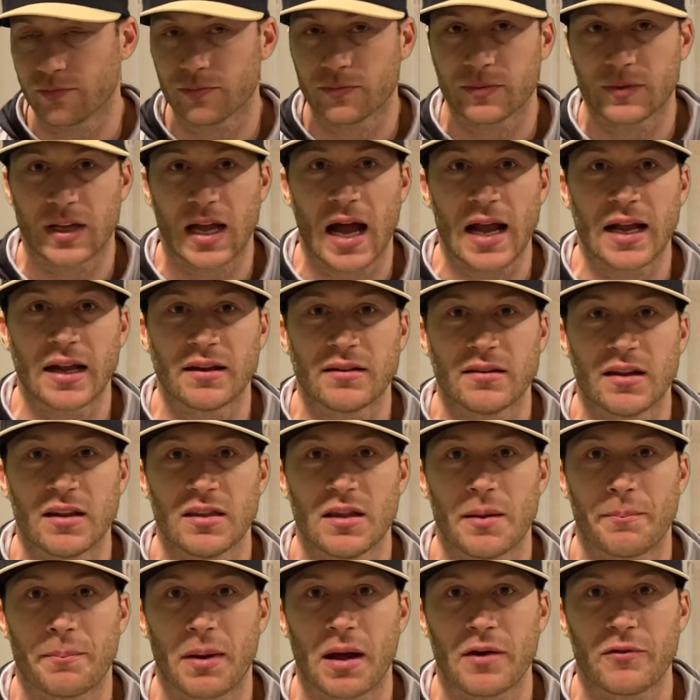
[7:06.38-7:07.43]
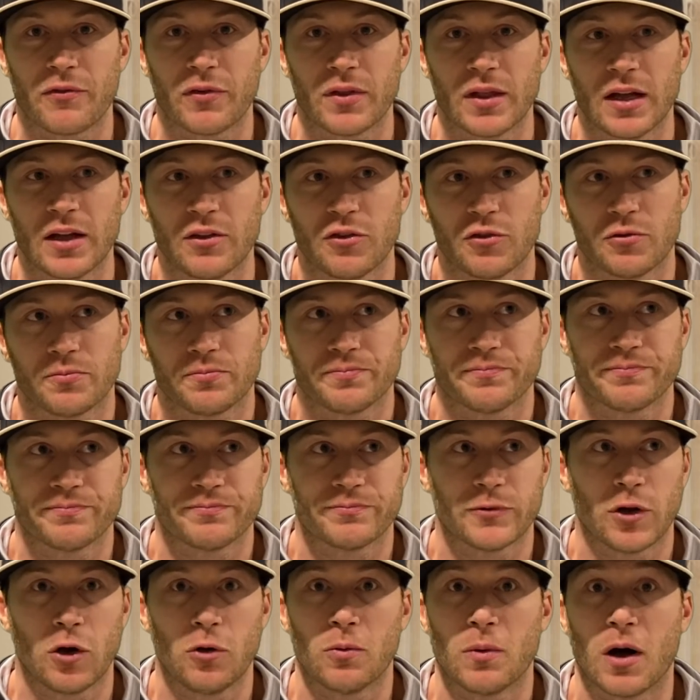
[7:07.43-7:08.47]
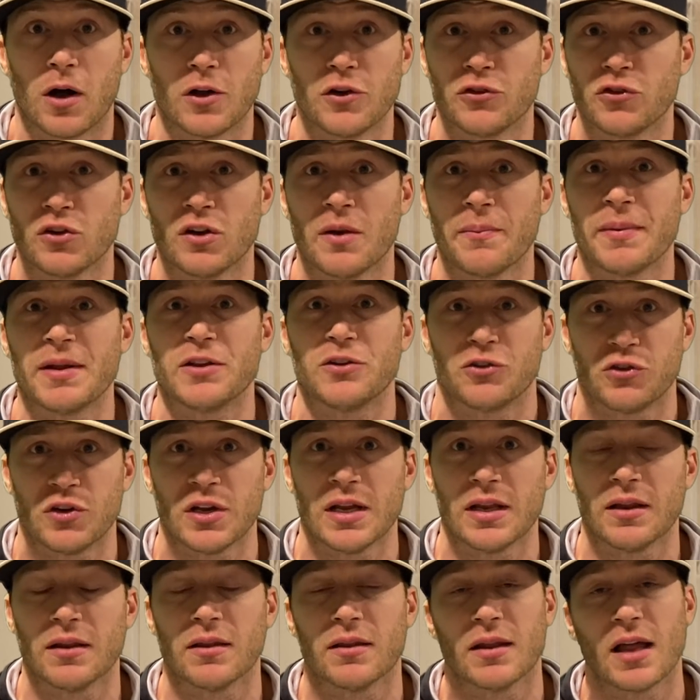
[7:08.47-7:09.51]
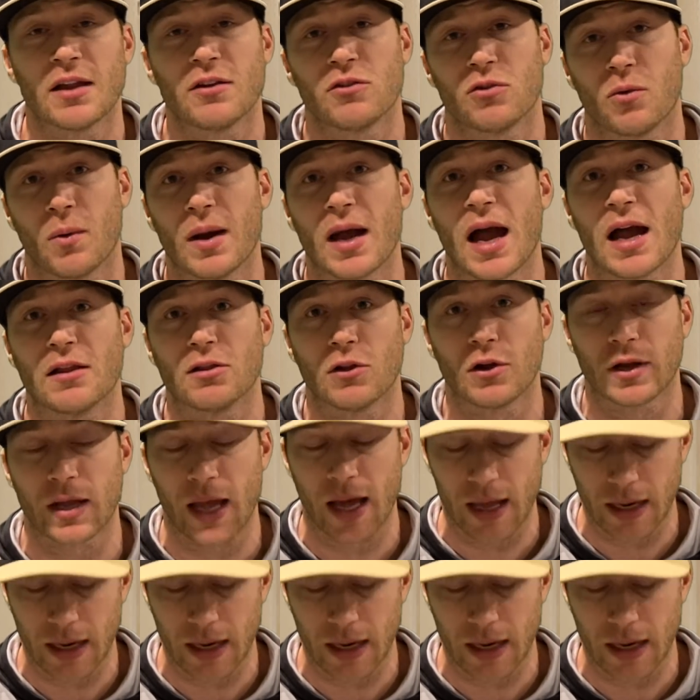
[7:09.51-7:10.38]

guy gets hit in the butt for this. Oh, well, you shouldn't have been cheating. That's the way I look at